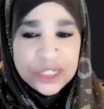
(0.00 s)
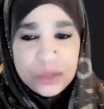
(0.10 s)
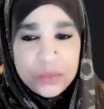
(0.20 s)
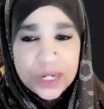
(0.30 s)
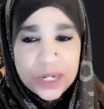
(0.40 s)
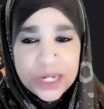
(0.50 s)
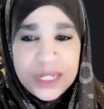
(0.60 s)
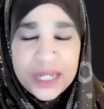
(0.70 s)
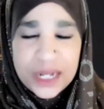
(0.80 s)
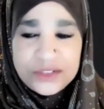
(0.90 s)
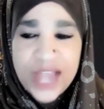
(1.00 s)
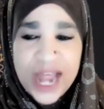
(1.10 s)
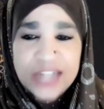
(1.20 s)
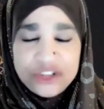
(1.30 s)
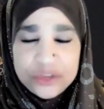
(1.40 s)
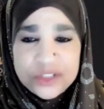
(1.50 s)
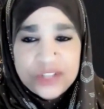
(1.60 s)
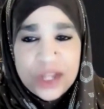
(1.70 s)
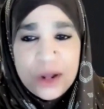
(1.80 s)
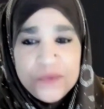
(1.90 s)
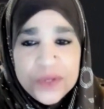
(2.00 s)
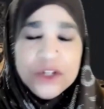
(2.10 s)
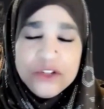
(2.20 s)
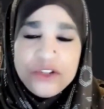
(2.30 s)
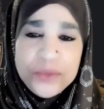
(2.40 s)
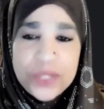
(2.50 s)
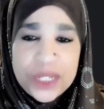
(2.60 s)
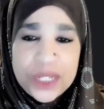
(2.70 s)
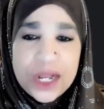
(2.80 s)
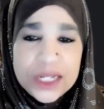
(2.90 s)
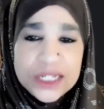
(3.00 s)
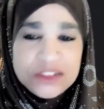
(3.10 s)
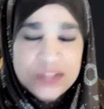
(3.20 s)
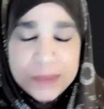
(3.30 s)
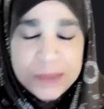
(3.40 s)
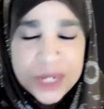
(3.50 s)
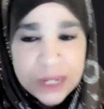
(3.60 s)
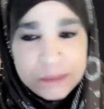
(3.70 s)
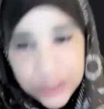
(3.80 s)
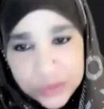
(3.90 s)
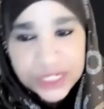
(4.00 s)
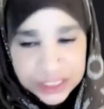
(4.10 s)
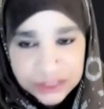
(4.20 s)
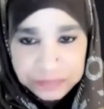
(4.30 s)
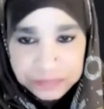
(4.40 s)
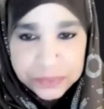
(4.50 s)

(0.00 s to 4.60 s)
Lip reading: going to want to attach yourself to the Islamic communities.